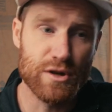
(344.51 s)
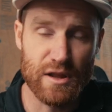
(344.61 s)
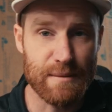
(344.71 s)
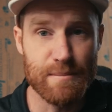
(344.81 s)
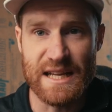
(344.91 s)
or
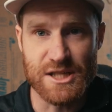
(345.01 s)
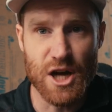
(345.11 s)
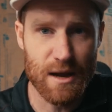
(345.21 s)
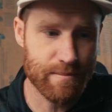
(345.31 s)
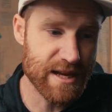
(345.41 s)
like mini
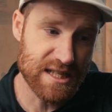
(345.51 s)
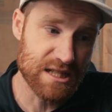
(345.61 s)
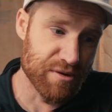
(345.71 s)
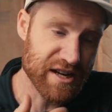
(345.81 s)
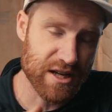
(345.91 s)
doc
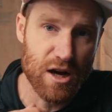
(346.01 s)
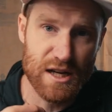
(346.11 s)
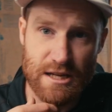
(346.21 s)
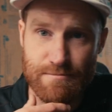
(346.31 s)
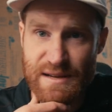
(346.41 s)
pieces, branded
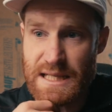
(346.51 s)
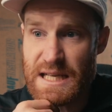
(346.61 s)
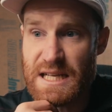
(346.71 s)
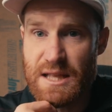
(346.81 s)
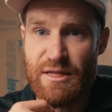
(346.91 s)
content
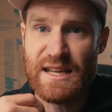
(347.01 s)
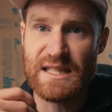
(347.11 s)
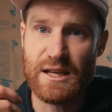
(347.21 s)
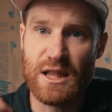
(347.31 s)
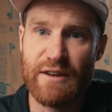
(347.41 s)
pieces, things
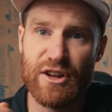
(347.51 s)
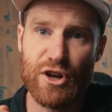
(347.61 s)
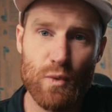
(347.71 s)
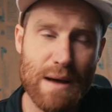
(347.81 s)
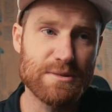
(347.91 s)
that could live on
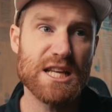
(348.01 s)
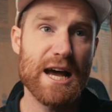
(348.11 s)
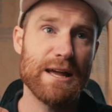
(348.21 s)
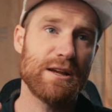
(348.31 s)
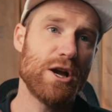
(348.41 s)
their
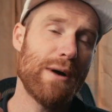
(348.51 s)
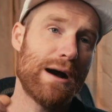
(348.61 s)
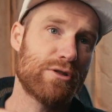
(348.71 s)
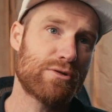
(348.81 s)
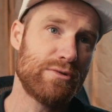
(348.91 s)
website, go
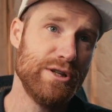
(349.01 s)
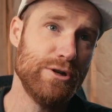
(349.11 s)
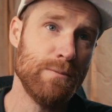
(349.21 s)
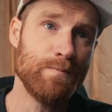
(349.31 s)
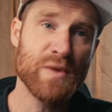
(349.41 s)
out
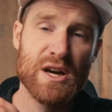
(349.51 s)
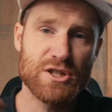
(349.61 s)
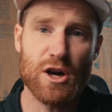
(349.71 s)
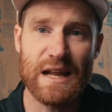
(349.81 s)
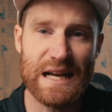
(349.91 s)
through
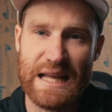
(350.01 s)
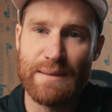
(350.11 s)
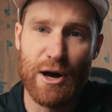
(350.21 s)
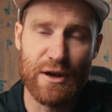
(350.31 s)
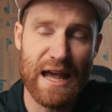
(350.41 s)
targeted
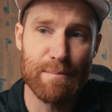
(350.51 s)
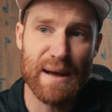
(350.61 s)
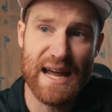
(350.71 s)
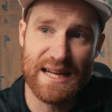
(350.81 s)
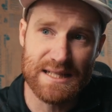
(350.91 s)
email
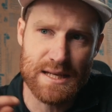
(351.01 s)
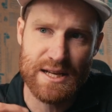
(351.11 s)
campaigns.